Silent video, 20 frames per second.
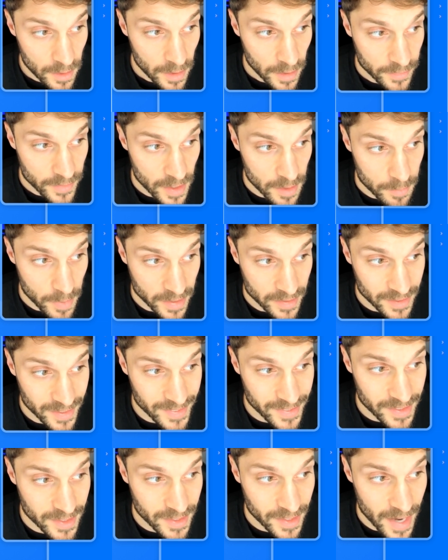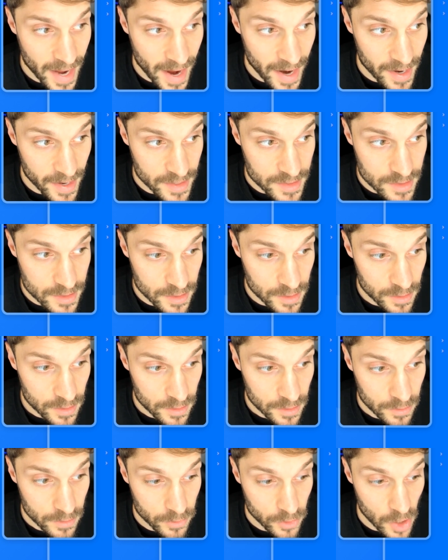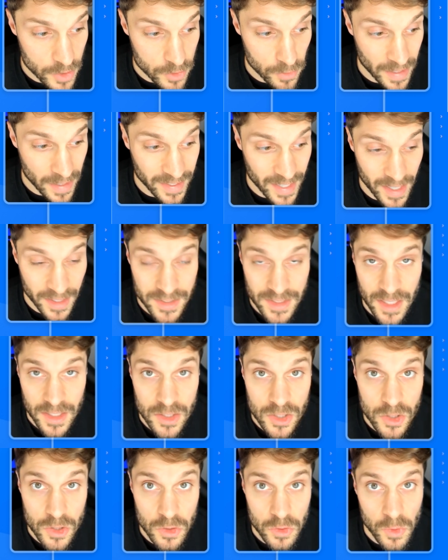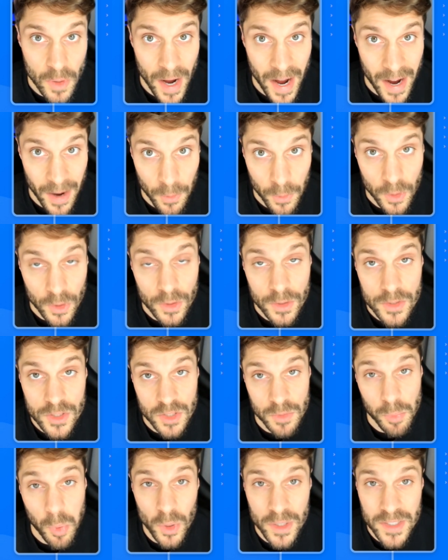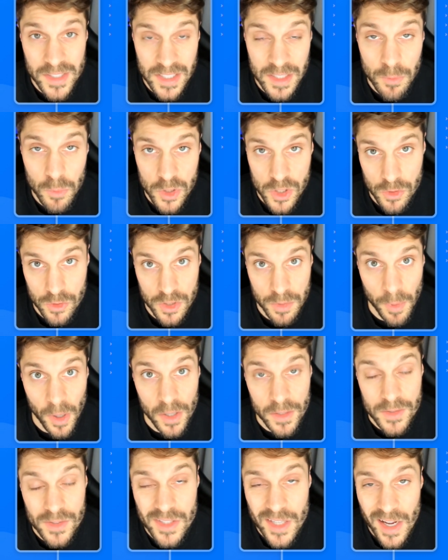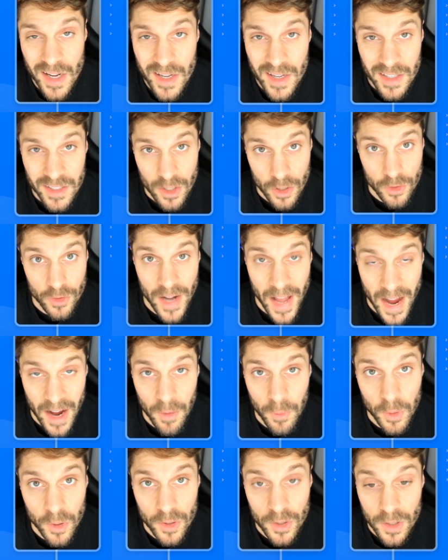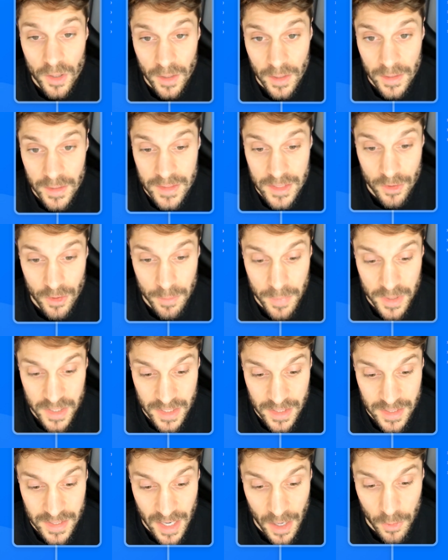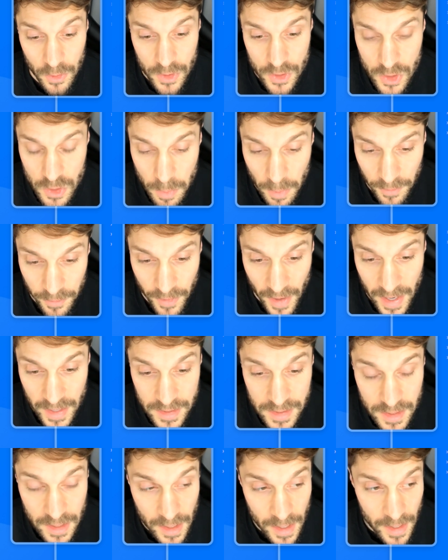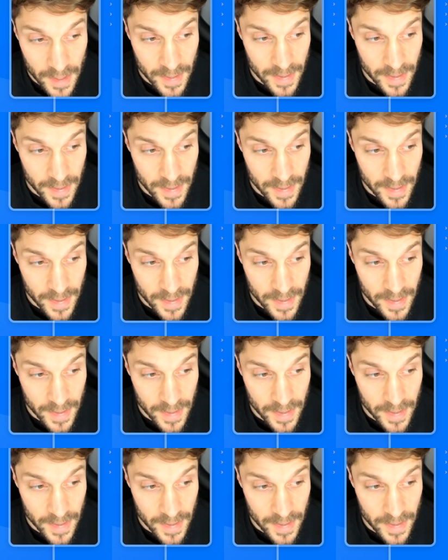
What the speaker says: And then by clicking Ask, you've got direct access to our support team, which responds in under an hour during business hours, super fast.